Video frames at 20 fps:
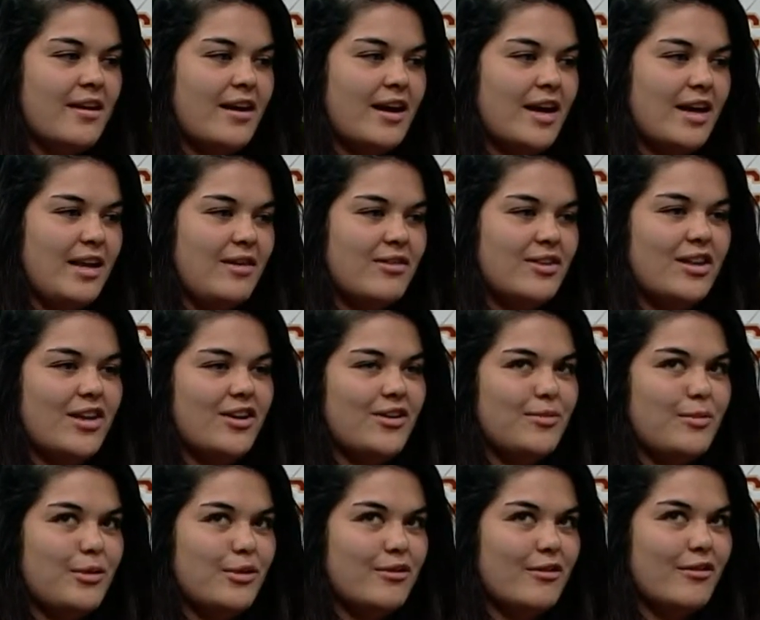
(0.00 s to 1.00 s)
even though
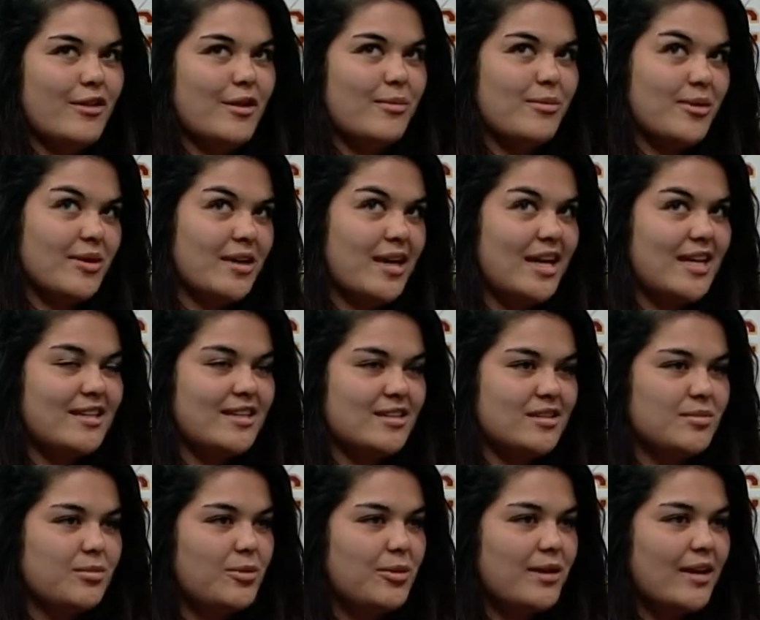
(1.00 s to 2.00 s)
both of them were kind of
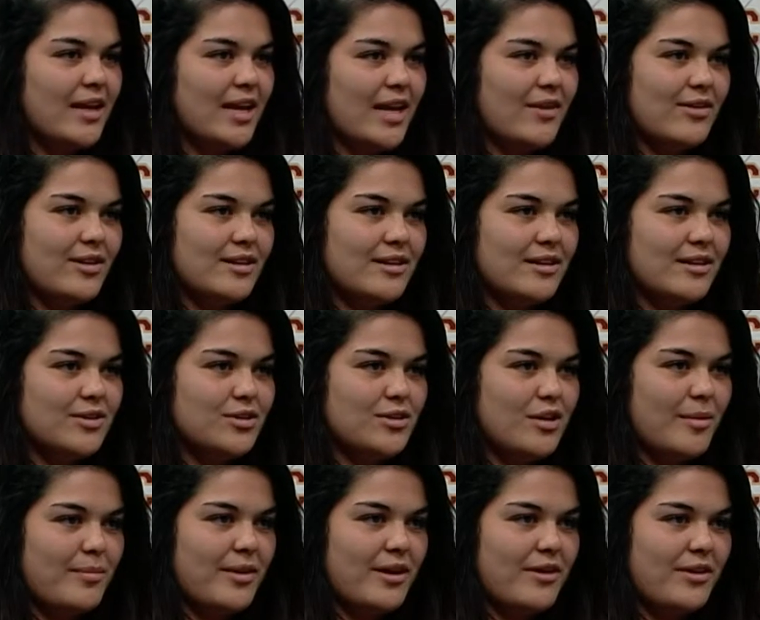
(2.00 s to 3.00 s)
disappointing having to
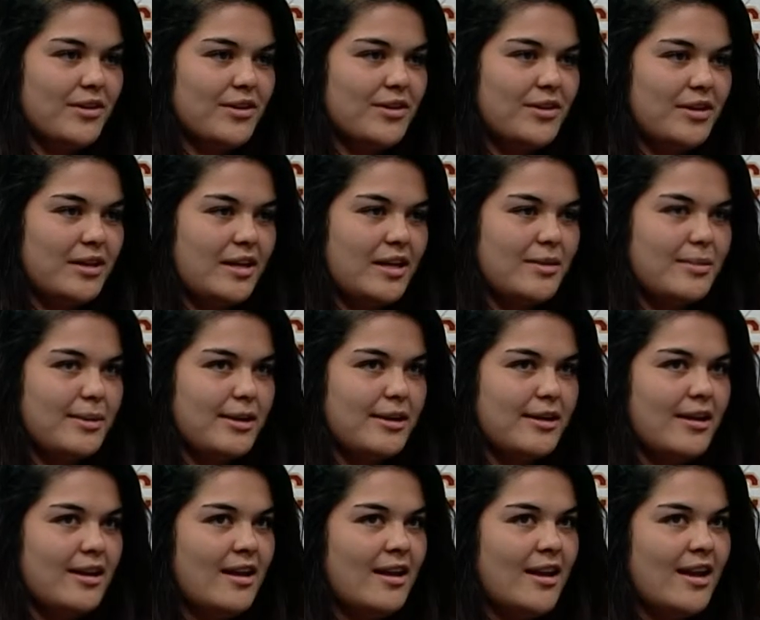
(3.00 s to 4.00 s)
drop out early, but
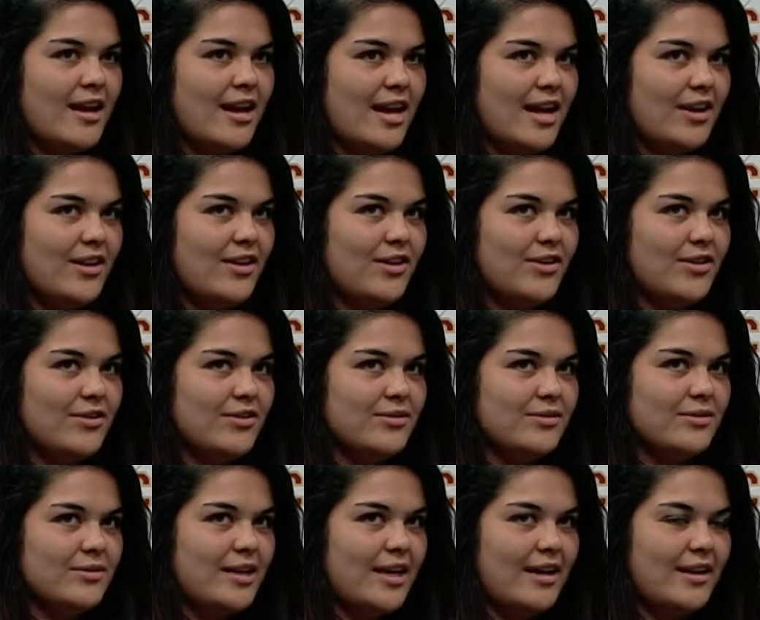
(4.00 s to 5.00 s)
I know
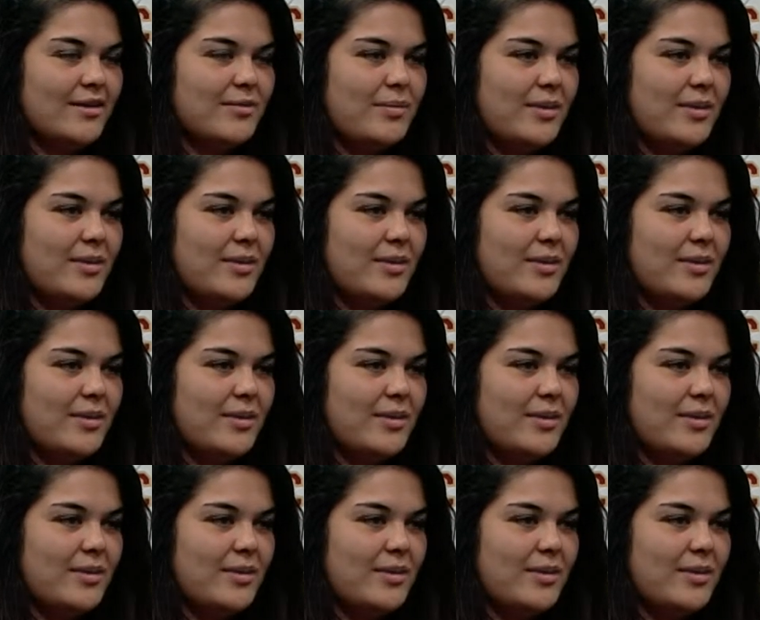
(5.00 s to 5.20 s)
like